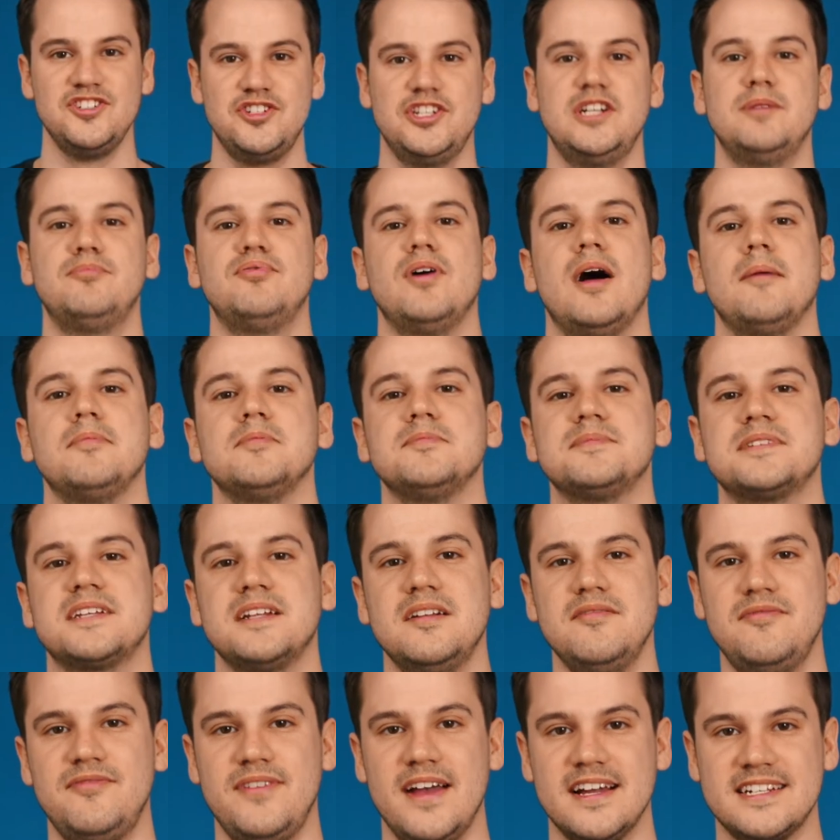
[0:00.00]
Jitter problems
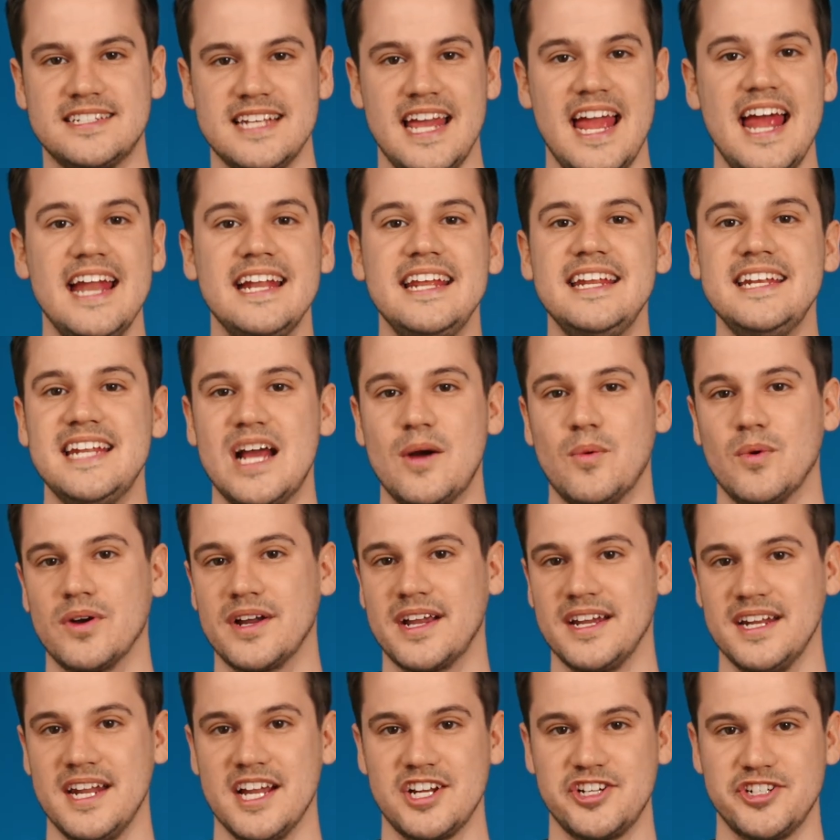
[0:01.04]
can affect any
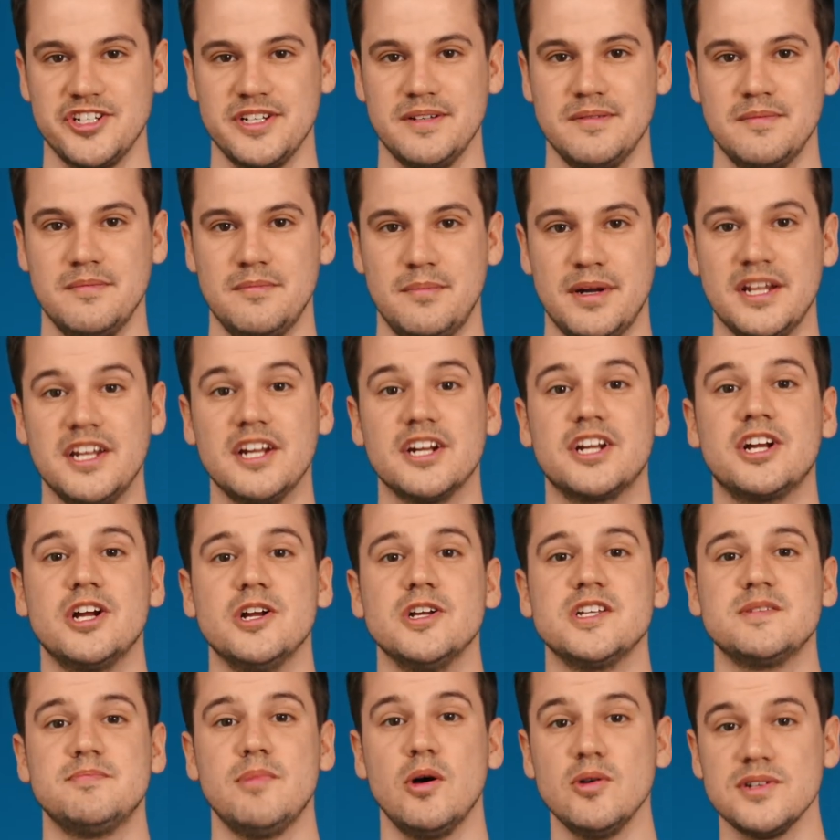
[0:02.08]
network connection, but it
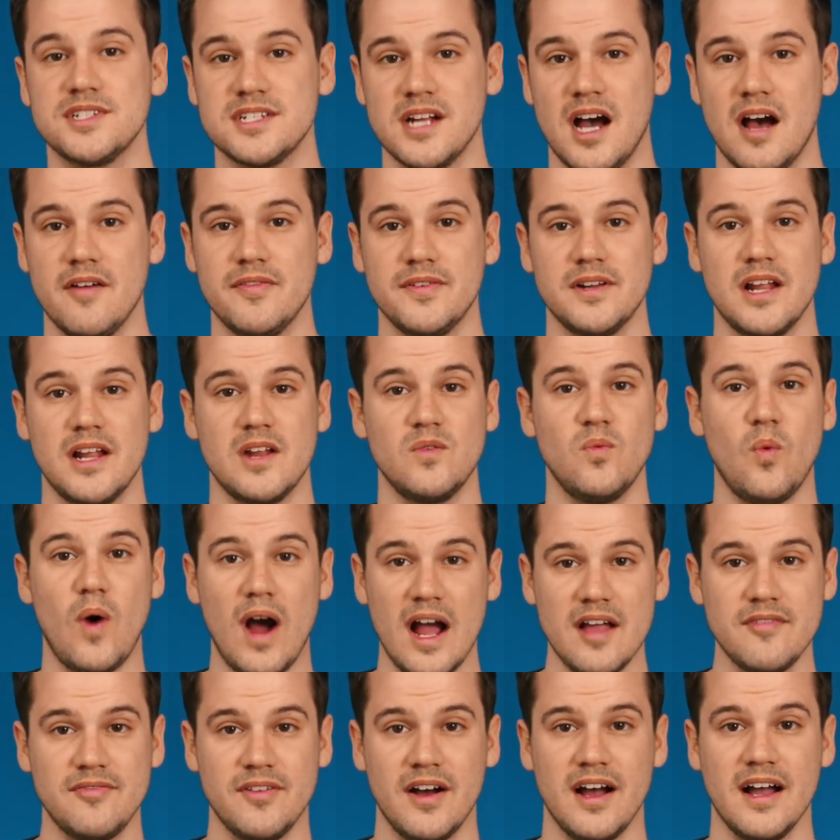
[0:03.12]
occurs most often on
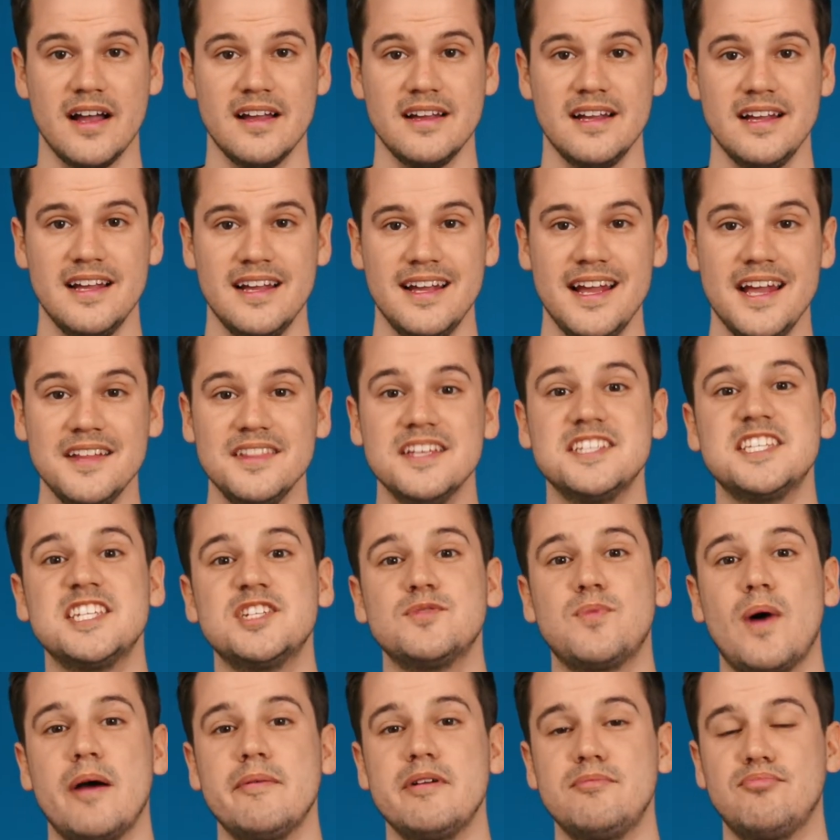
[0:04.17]
Wi-Fi, and this
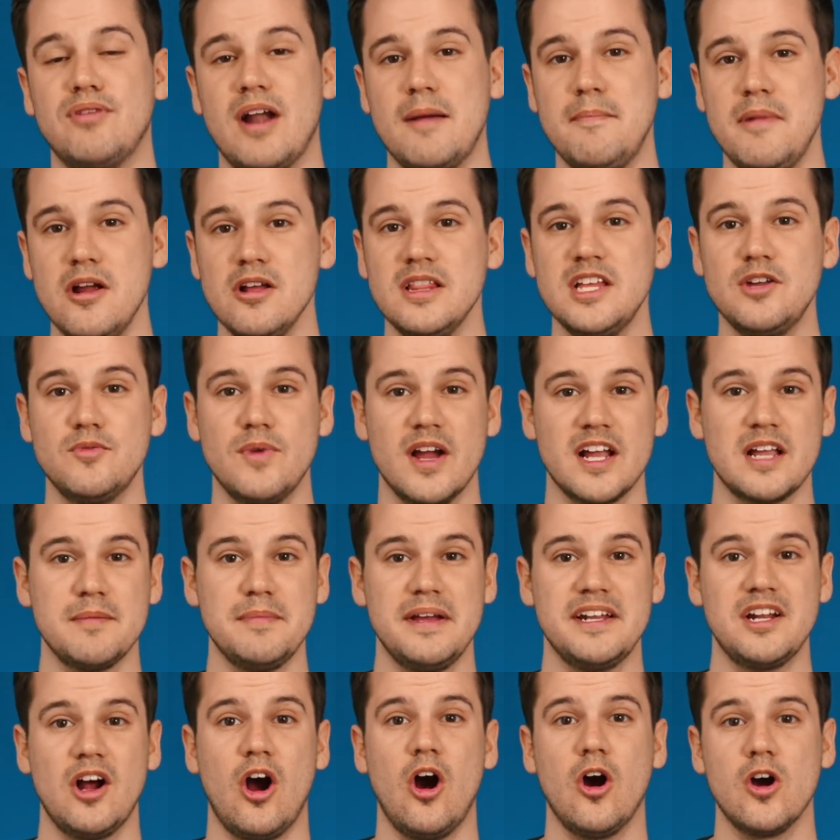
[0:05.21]
is why we primarily
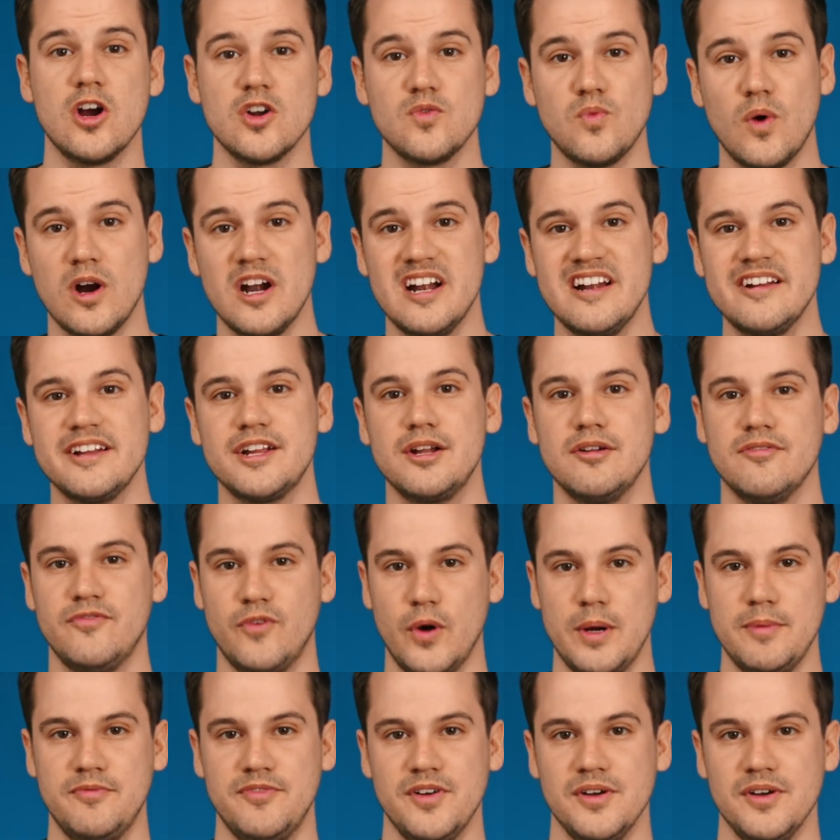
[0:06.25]
recommend hardwiring your VoIP